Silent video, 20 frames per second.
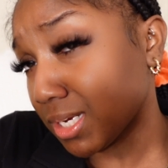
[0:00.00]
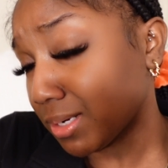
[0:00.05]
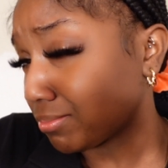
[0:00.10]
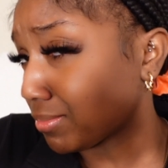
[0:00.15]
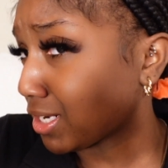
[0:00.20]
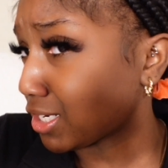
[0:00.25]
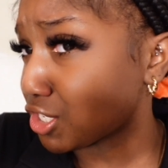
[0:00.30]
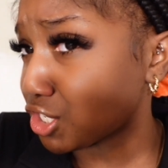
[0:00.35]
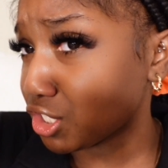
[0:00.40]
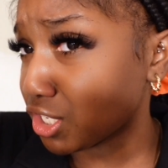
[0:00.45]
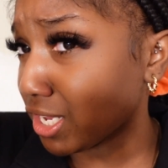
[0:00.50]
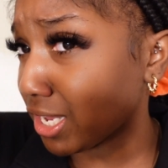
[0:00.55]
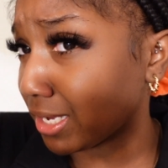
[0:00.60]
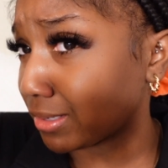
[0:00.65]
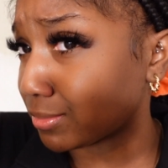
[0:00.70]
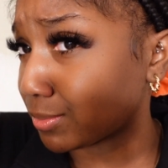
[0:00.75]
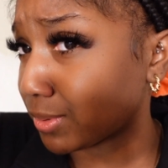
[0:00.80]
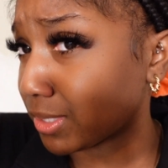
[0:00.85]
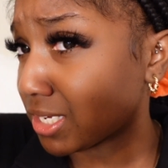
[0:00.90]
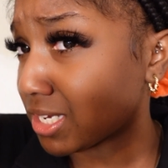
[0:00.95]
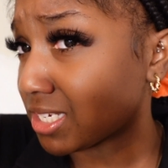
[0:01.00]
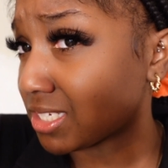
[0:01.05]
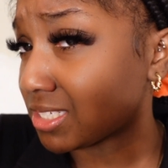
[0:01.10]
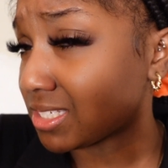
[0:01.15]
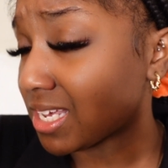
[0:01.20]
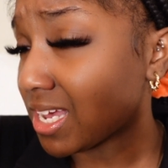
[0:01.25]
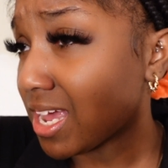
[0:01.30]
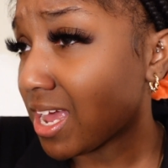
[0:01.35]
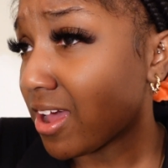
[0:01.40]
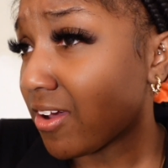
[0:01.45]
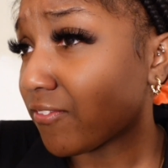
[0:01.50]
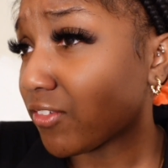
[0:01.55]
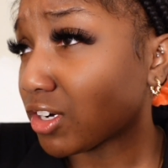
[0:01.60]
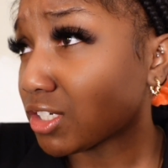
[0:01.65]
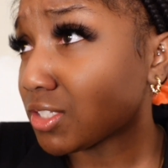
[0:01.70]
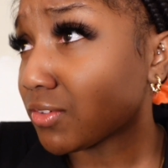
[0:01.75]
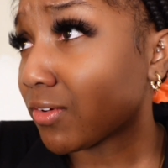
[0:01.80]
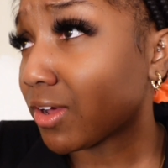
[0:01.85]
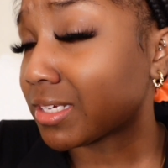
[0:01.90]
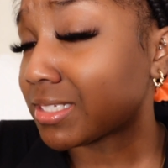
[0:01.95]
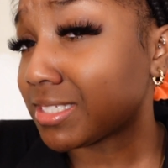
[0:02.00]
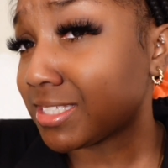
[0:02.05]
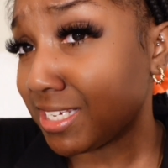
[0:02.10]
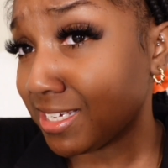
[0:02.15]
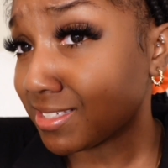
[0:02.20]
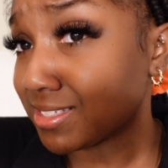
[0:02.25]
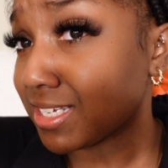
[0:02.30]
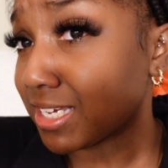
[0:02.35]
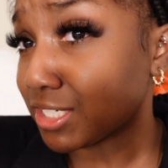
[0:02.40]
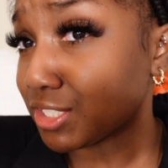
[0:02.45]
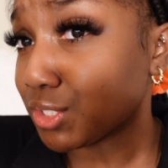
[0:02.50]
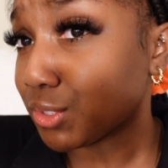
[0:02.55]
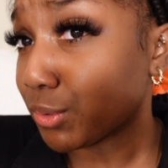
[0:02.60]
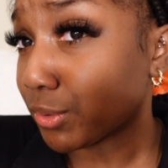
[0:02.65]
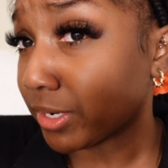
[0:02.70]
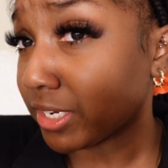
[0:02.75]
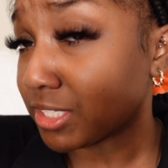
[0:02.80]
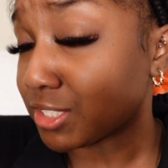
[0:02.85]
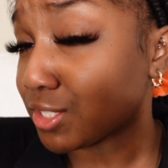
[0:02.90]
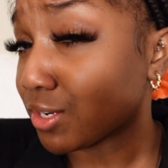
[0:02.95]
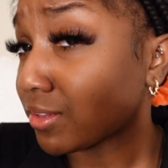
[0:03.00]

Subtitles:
I'm not ashamed because, first of all, C's get degrees.